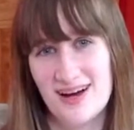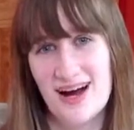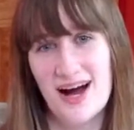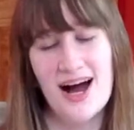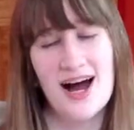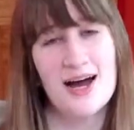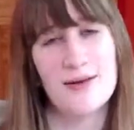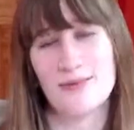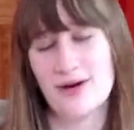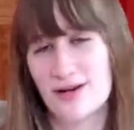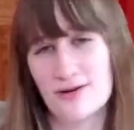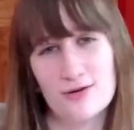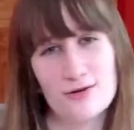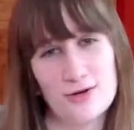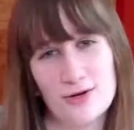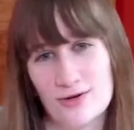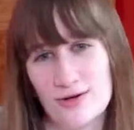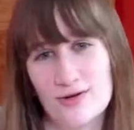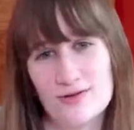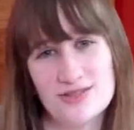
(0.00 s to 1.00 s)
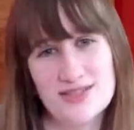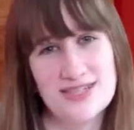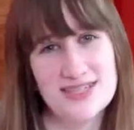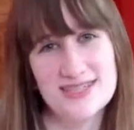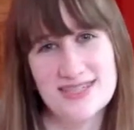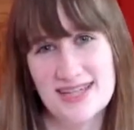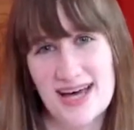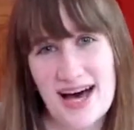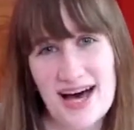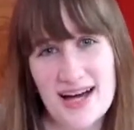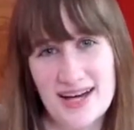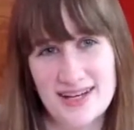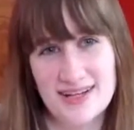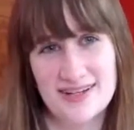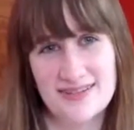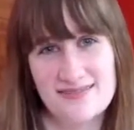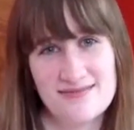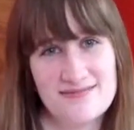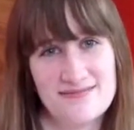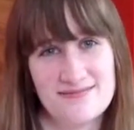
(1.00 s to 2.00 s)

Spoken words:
I'm on Kronos' side.